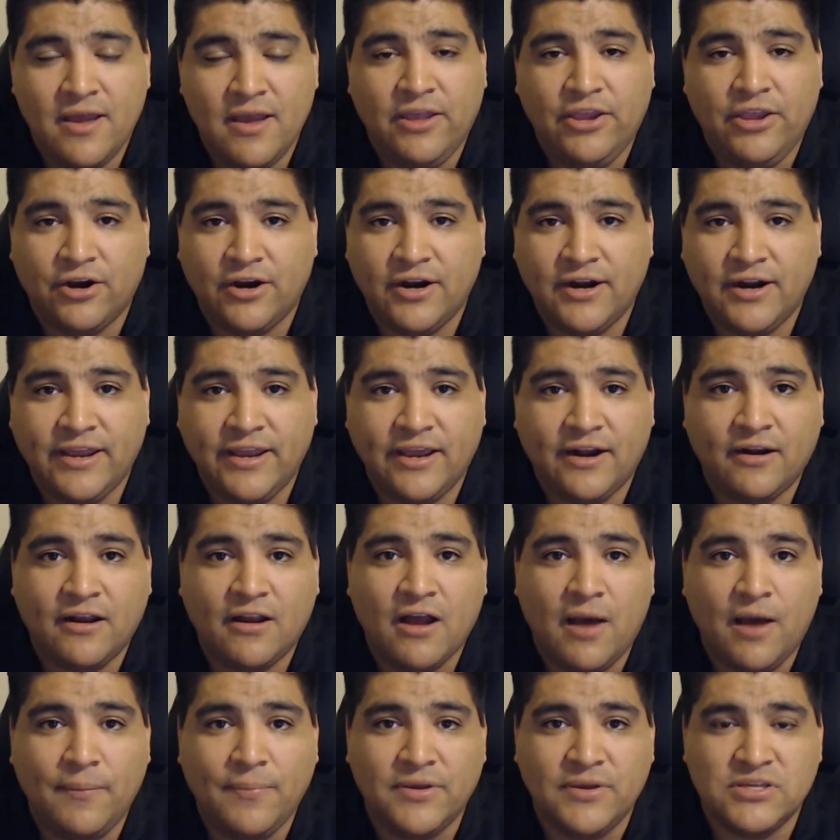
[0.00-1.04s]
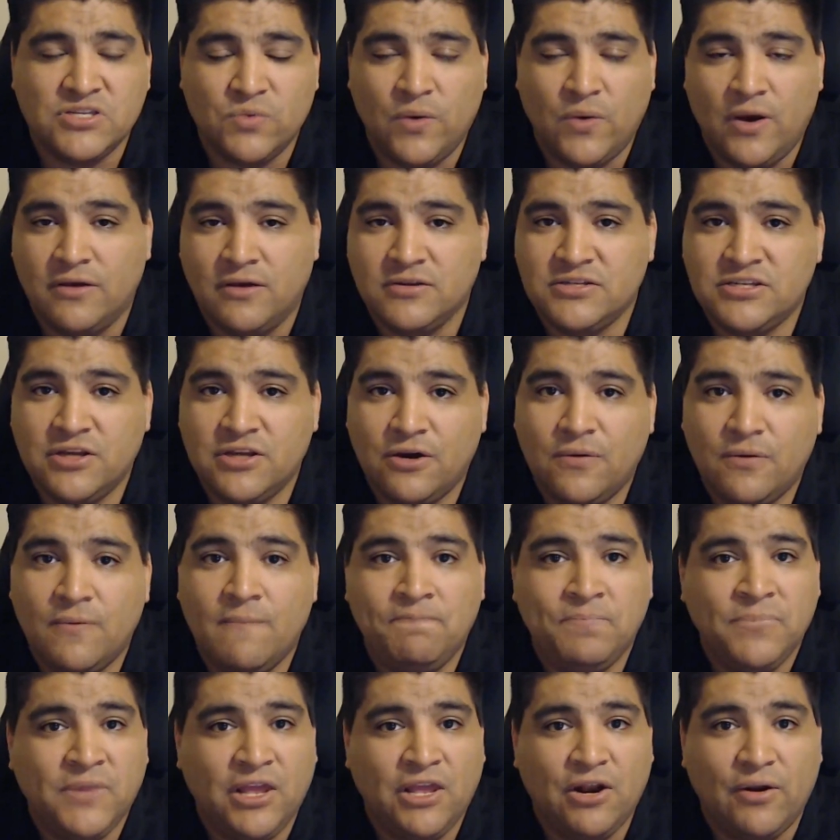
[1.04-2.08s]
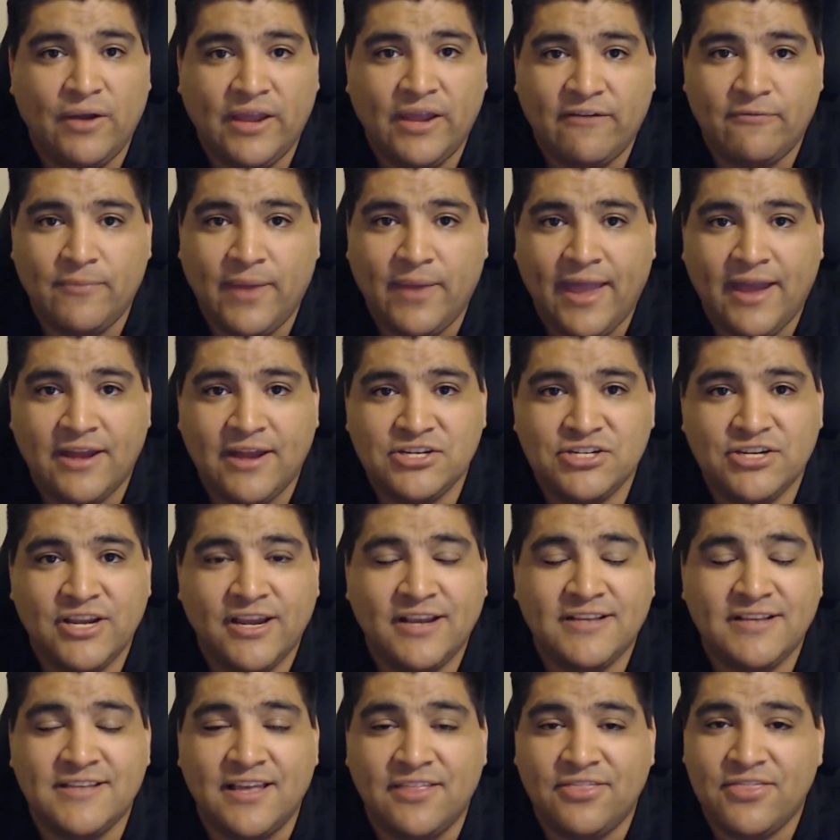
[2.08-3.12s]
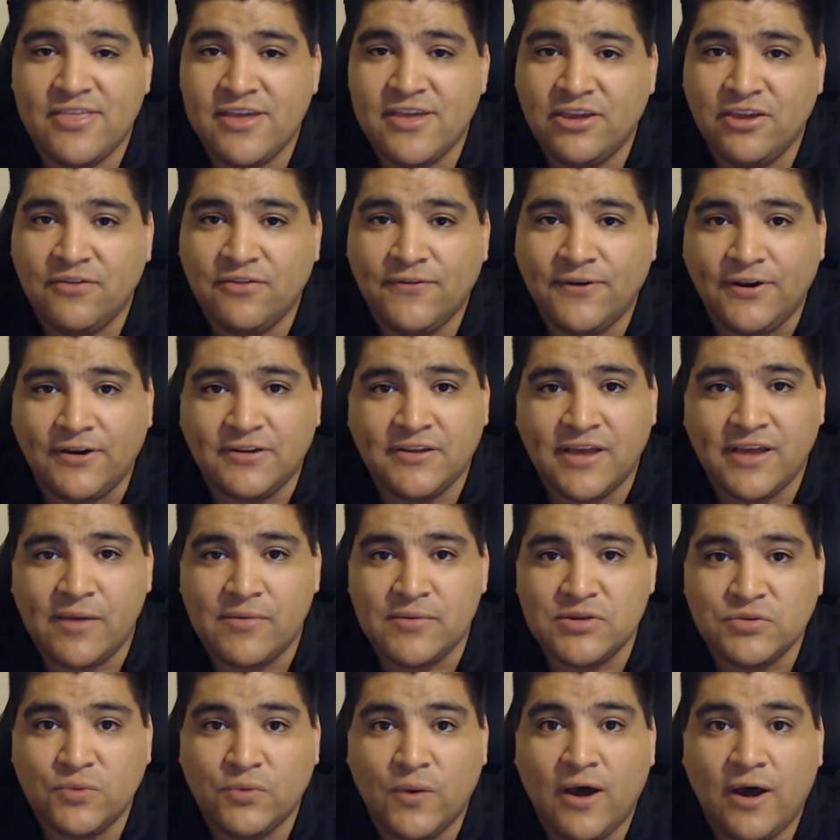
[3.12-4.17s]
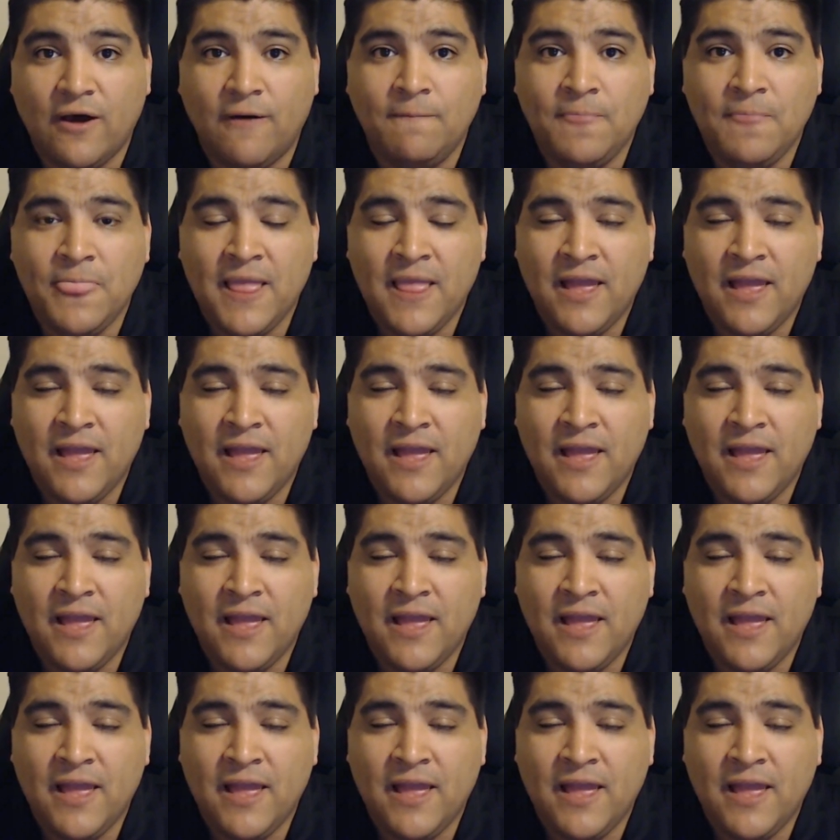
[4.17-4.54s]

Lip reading: You're going to get a copy as well. So, I gave him a handshake, said, thank you for your time as well.